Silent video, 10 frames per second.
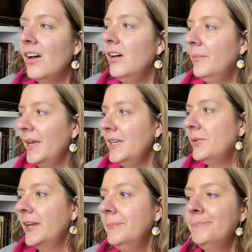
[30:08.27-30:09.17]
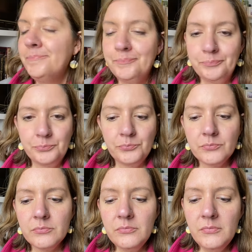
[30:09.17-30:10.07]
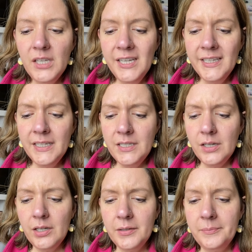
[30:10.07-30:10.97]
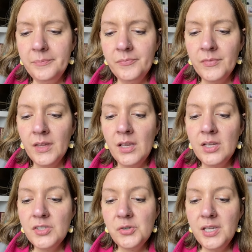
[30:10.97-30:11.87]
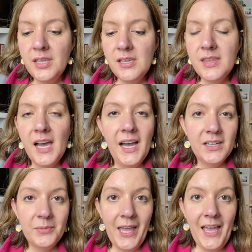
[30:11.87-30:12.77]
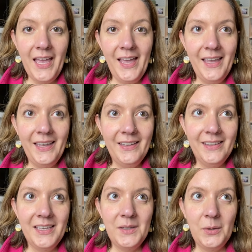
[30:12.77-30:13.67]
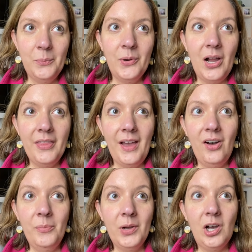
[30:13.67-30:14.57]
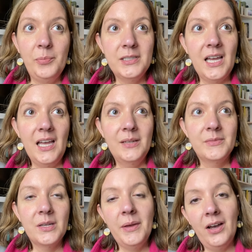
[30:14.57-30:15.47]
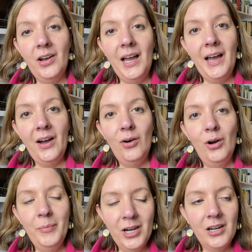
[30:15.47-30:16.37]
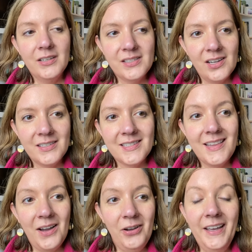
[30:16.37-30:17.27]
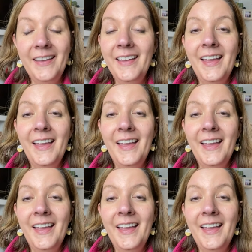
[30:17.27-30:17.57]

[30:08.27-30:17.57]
Anyway, and so I think that Adam Kay like brought that up a couple times about how America sucks in that way,